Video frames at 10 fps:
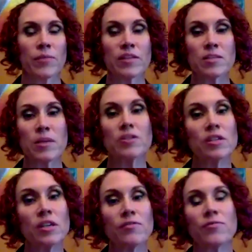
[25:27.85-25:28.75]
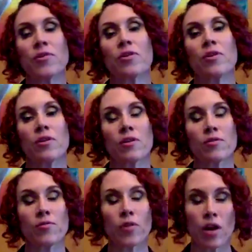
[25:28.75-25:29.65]
especially for
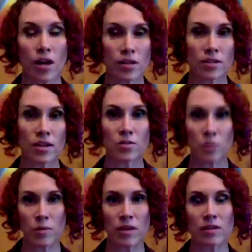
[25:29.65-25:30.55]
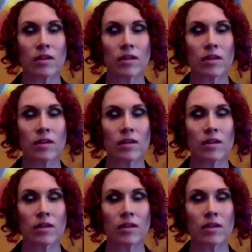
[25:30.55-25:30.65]
us as women.